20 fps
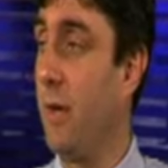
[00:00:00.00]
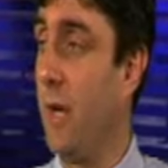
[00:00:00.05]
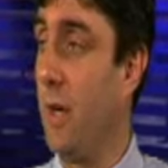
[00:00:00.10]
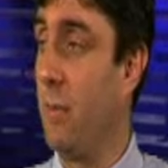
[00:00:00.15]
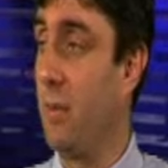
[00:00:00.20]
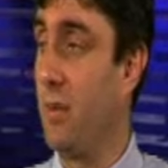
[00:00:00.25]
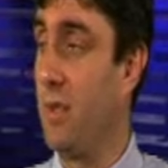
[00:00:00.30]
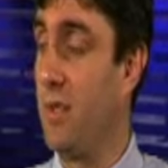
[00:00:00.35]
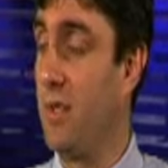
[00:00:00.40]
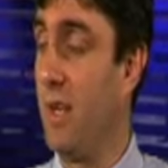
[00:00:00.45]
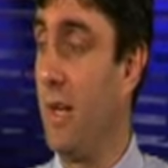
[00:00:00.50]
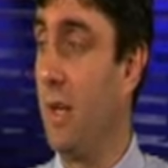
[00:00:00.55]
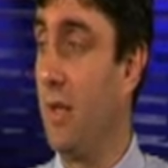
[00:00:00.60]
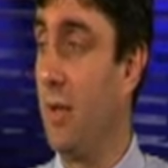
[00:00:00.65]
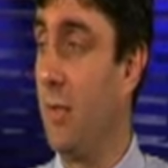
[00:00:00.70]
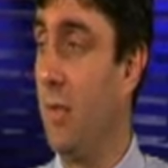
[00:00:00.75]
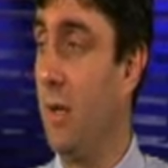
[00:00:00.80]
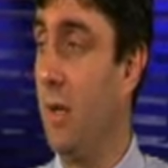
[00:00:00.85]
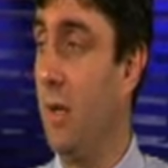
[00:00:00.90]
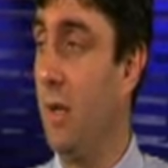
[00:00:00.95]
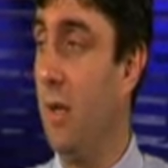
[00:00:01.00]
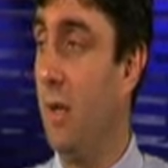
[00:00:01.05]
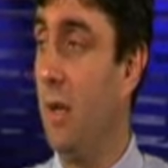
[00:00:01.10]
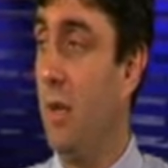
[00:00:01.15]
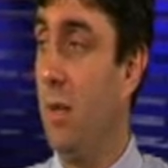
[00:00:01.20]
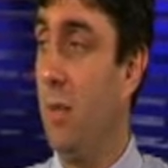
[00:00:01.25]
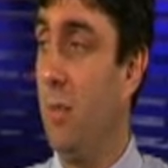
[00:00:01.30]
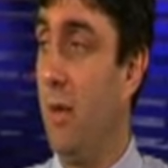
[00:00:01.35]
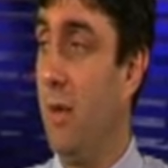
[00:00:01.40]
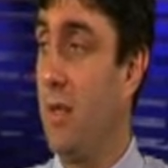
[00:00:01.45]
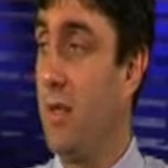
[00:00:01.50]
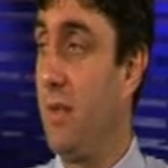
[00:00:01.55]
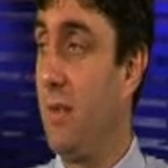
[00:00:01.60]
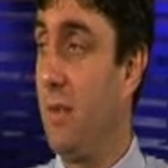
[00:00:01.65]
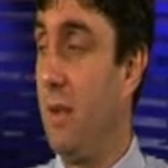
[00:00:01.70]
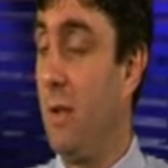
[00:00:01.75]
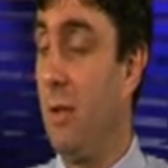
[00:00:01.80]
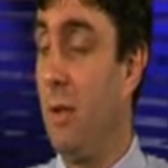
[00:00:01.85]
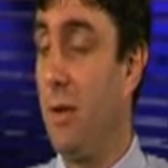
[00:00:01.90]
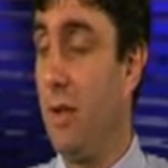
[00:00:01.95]
weren't able to take them. But
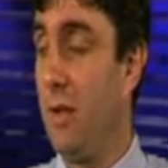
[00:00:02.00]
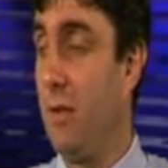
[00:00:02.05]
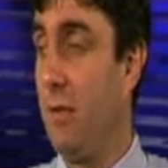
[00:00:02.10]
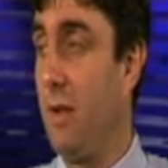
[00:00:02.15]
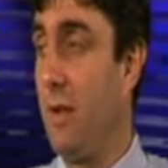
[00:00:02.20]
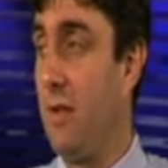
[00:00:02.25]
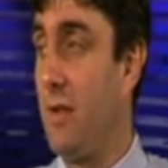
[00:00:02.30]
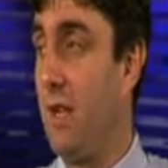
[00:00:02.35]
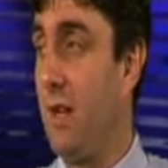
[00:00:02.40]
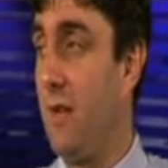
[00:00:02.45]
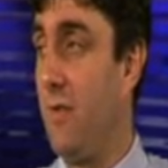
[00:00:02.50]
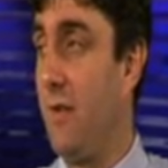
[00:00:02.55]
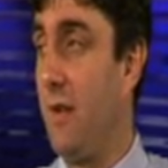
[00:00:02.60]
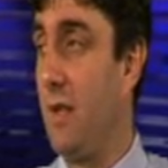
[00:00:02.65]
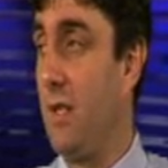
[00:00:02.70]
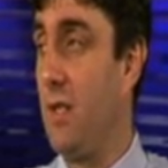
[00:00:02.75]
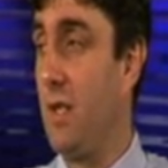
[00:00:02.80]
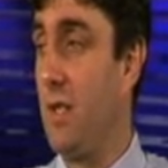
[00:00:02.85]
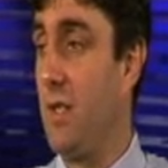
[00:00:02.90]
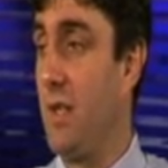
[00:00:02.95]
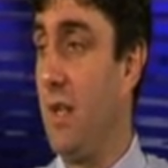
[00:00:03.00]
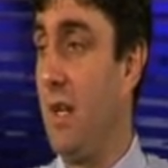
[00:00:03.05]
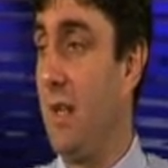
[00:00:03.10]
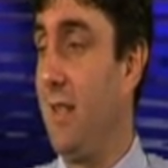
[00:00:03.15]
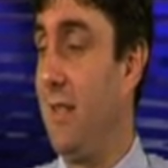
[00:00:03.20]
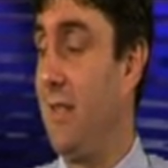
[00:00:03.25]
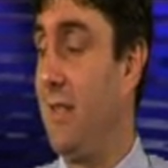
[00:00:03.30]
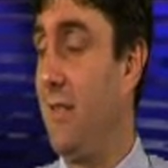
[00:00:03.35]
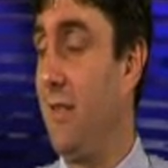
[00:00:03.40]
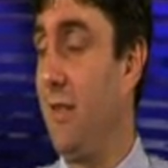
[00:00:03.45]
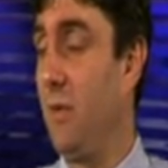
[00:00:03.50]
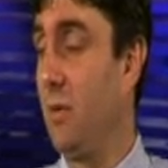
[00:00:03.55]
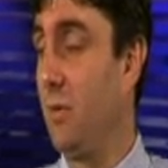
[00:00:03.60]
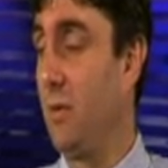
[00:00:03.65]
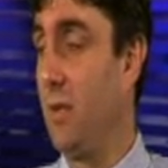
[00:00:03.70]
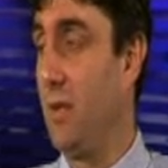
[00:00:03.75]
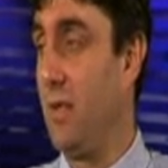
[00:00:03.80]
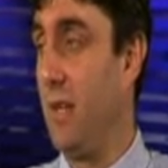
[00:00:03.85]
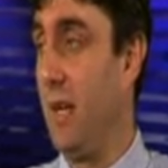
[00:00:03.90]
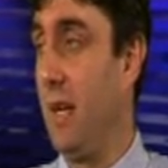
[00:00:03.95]
you look at the rest of their fixtures, and it's
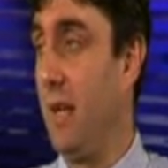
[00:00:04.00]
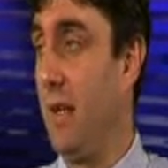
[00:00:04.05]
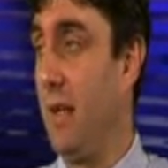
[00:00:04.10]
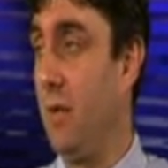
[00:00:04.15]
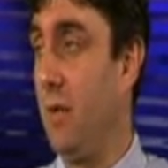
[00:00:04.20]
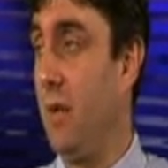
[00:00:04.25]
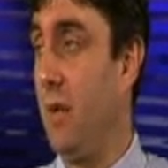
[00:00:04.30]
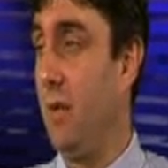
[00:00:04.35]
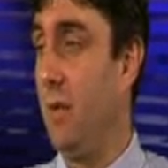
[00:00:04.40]
difficult to say